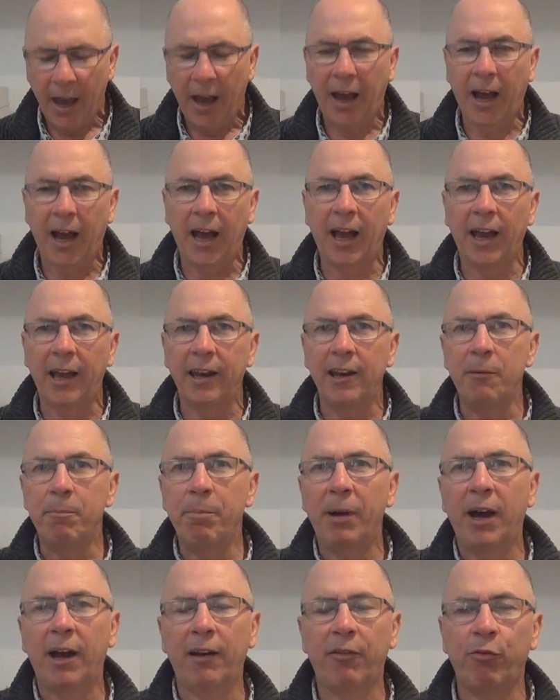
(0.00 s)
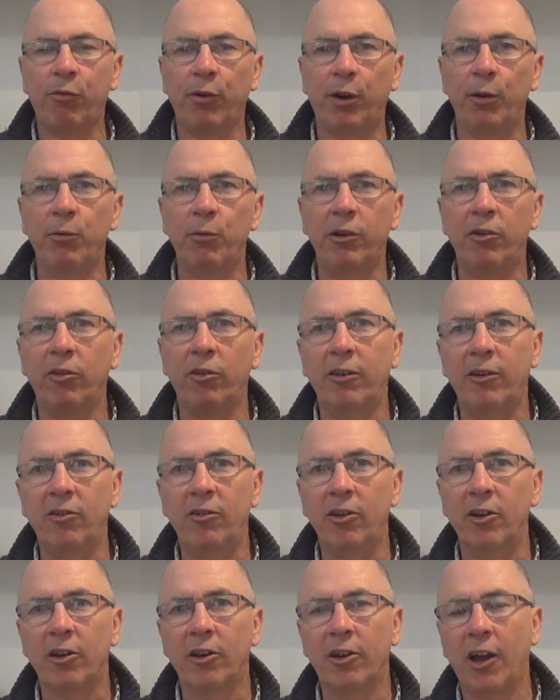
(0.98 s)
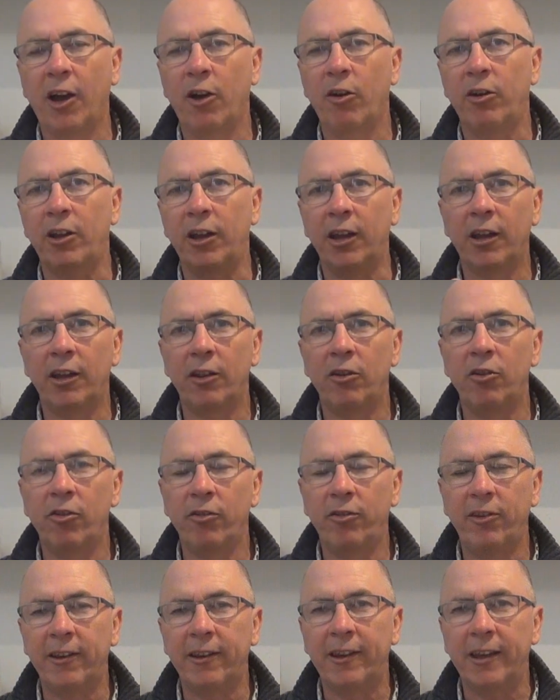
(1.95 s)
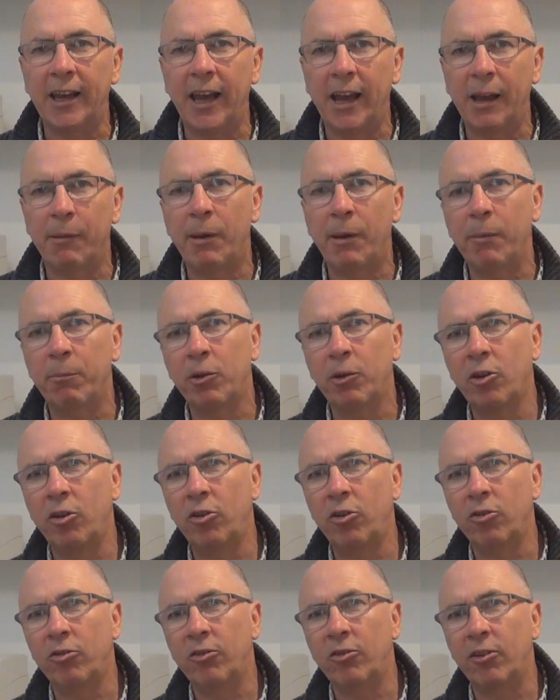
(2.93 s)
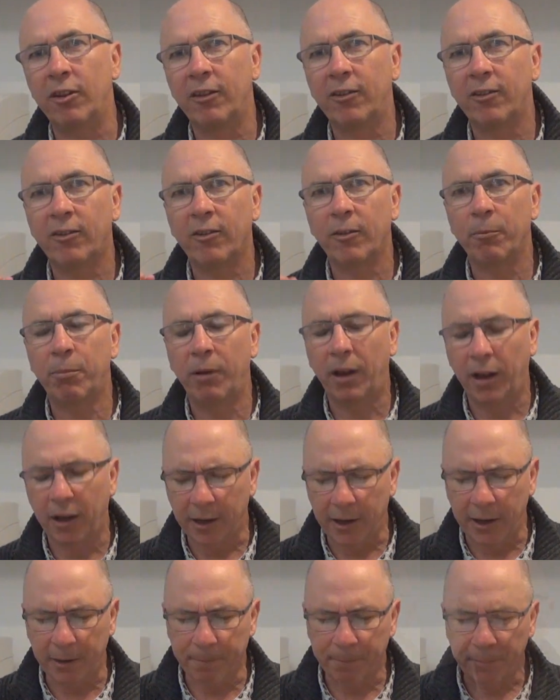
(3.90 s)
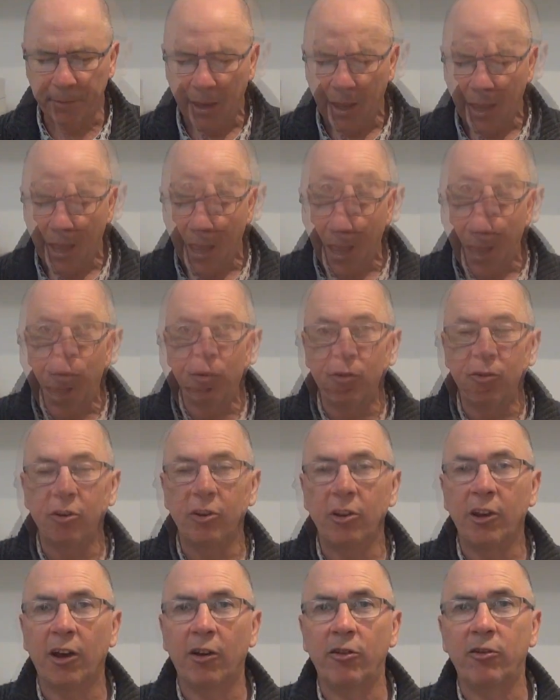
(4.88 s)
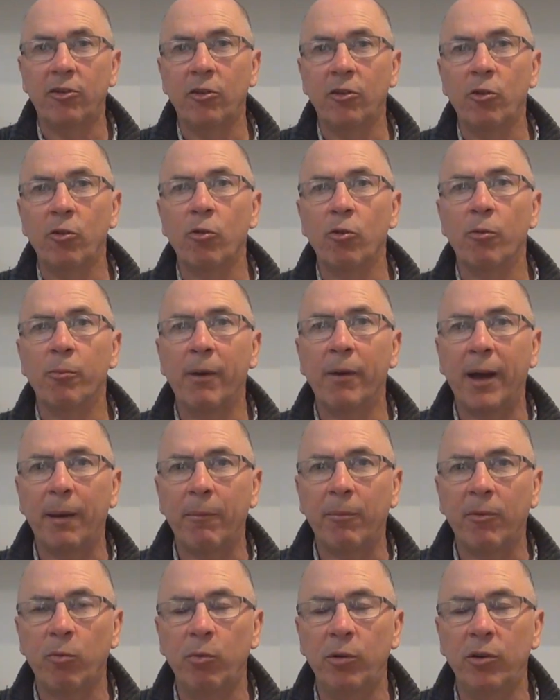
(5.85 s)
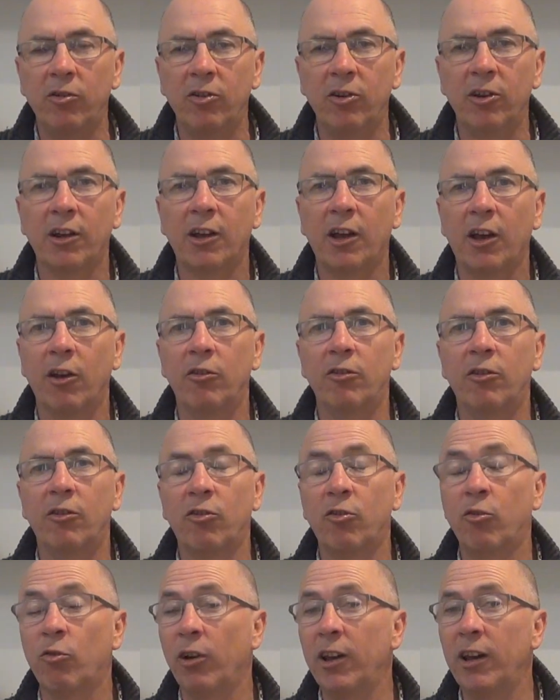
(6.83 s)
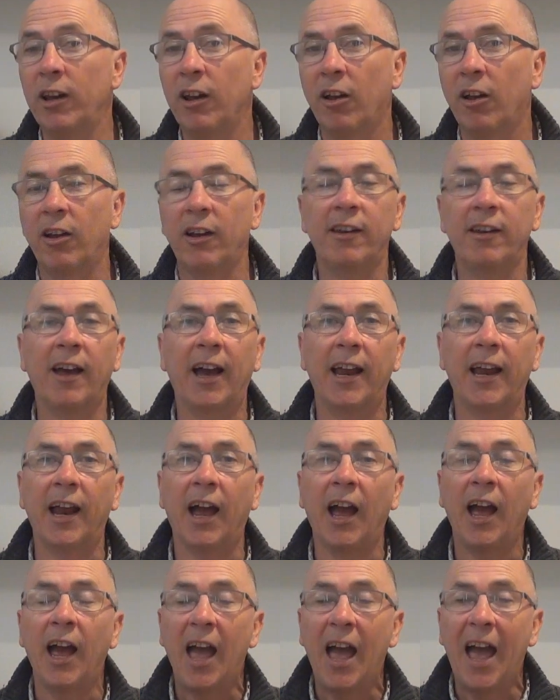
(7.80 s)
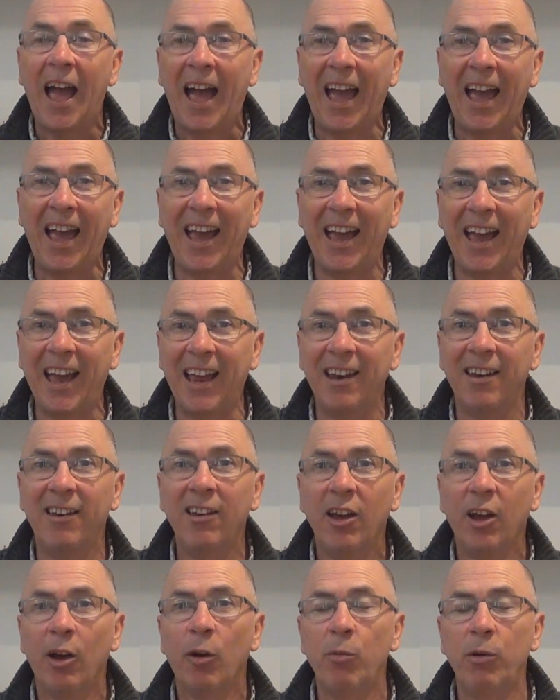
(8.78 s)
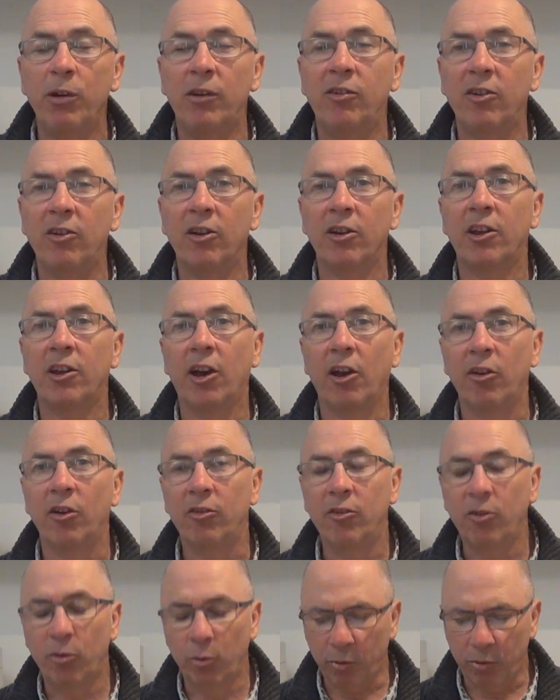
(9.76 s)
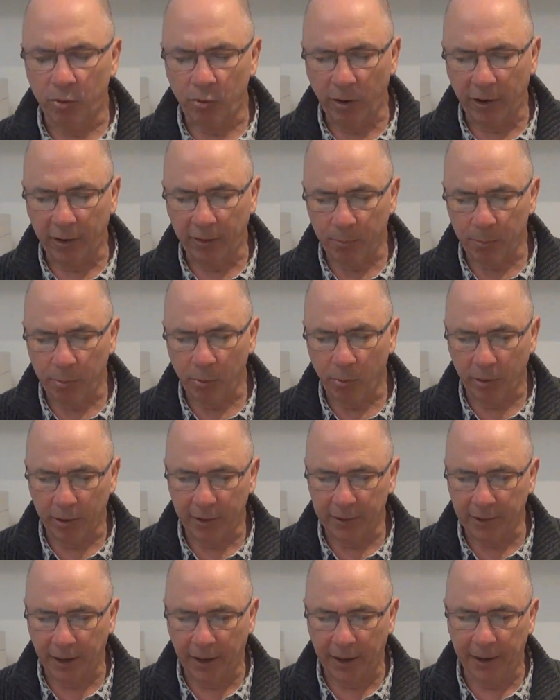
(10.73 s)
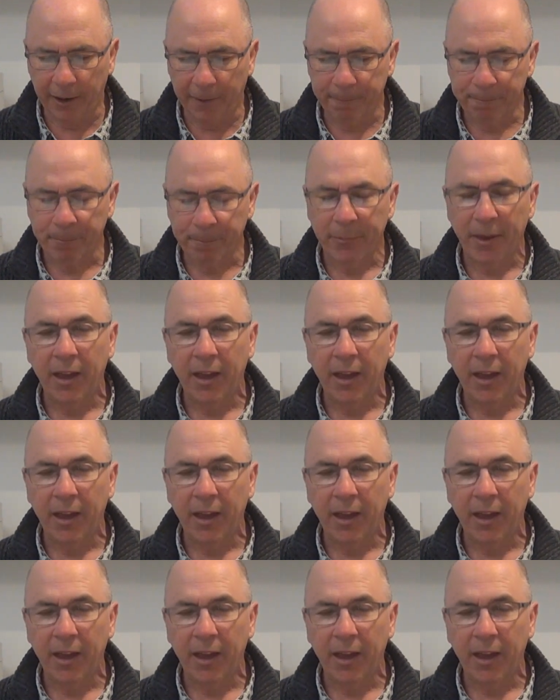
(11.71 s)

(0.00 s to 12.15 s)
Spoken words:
And in part three, we do the geocoding using the QGIS plugin. We geocode to Google Maps, we geocode to street line data, and we geocode to address point data.